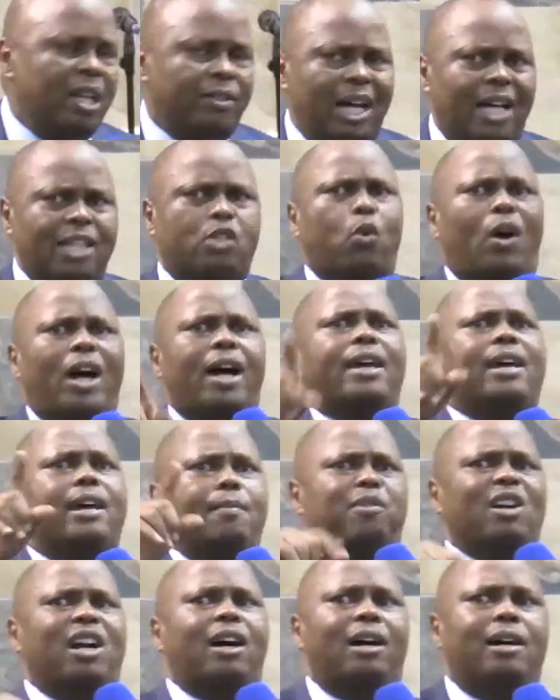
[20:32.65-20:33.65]
That's why
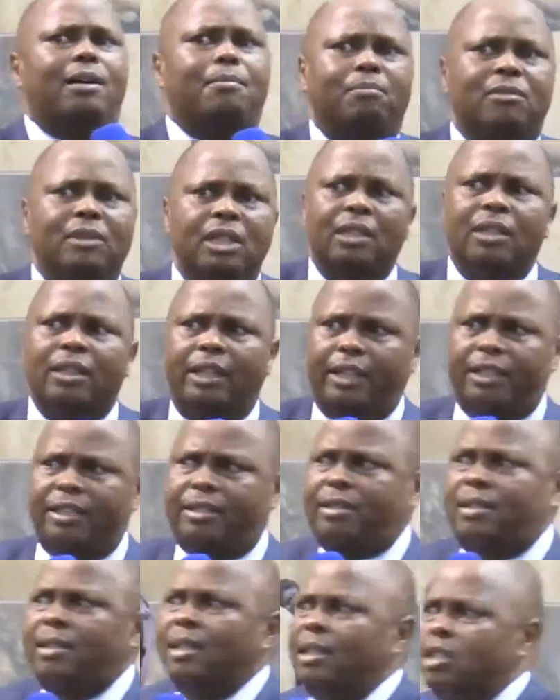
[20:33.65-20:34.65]
Abraham
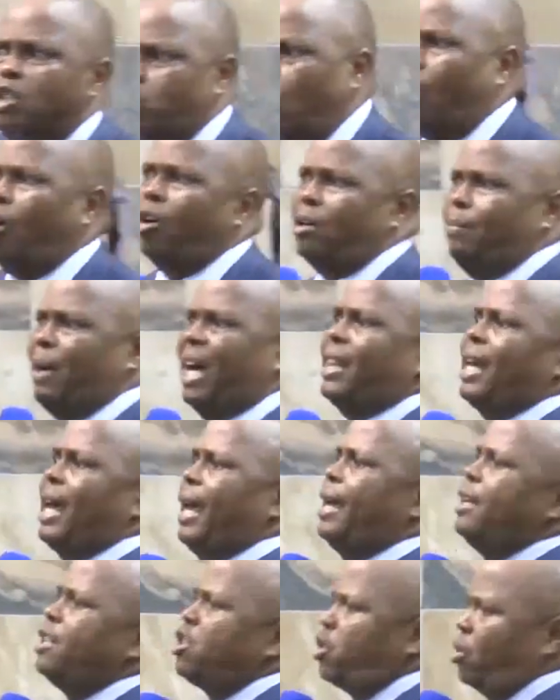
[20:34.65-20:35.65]
is told by the
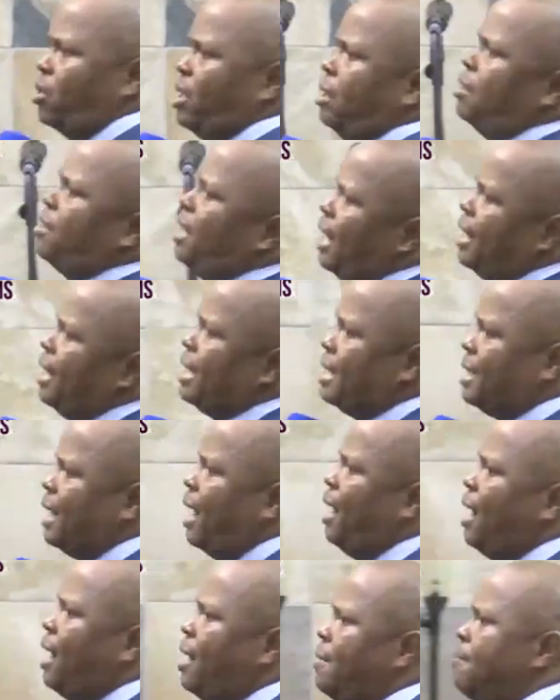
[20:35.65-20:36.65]
angel the second
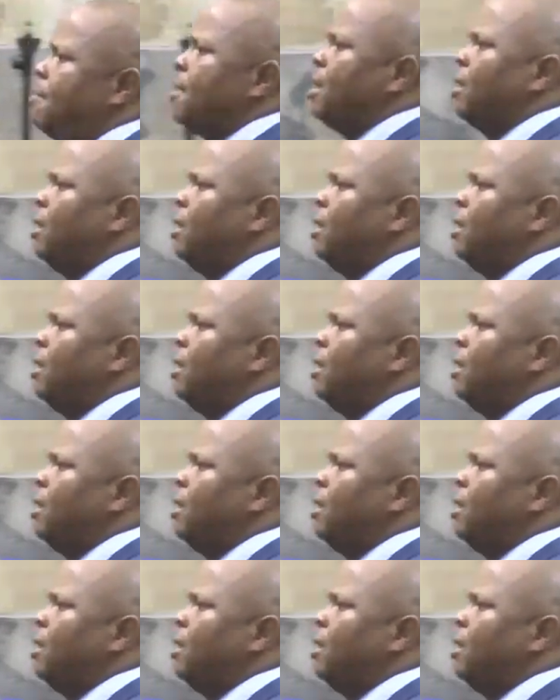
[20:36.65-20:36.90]
time,